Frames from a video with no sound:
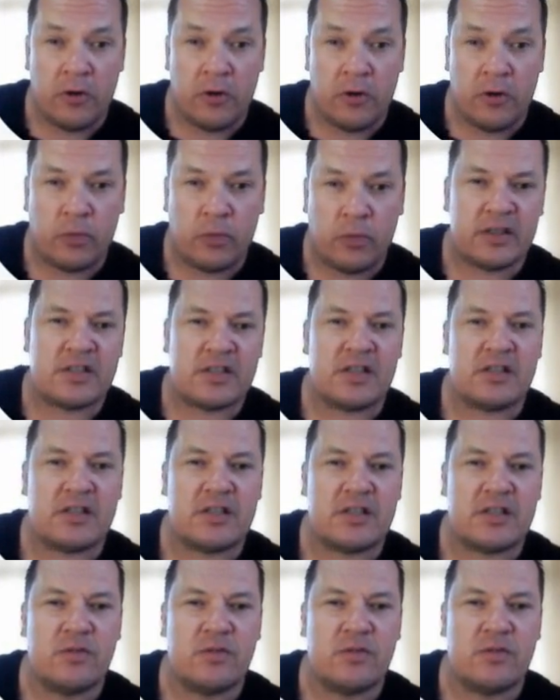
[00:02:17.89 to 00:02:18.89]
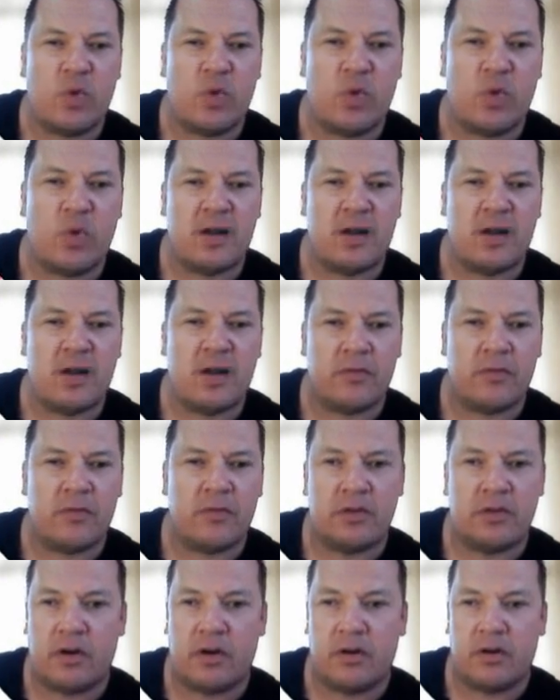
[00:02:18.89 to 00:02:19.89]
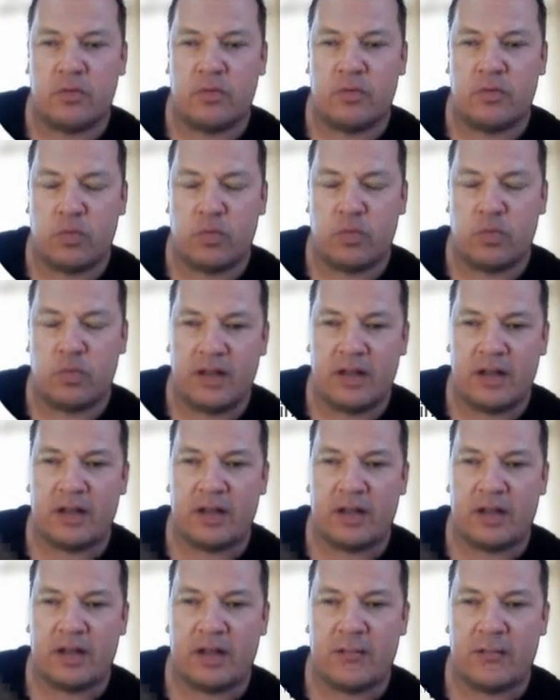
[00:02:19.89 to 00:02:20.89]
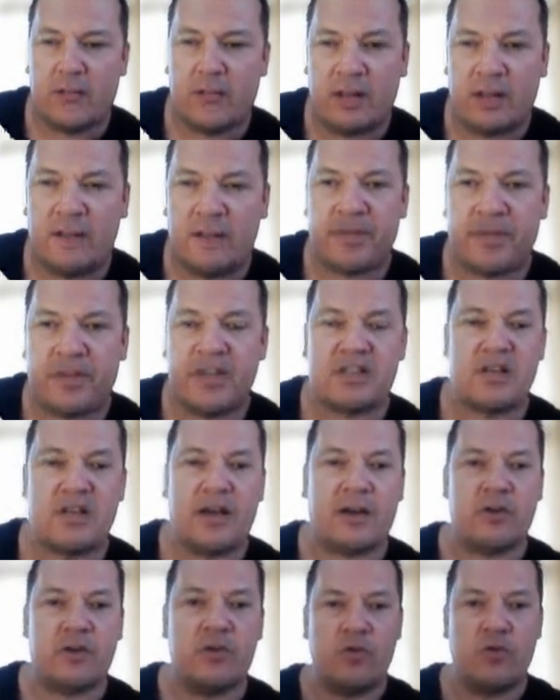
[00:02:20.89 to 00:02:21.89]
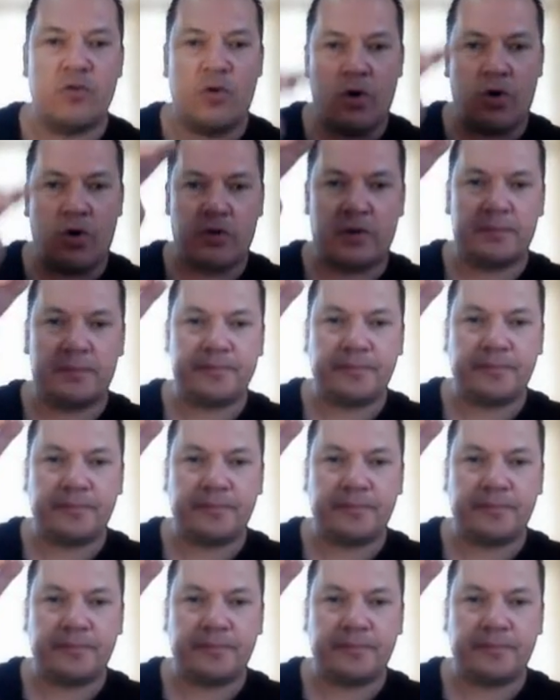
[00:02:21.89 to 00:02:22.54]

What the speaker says: what is just $100 one-time fee, it's like you own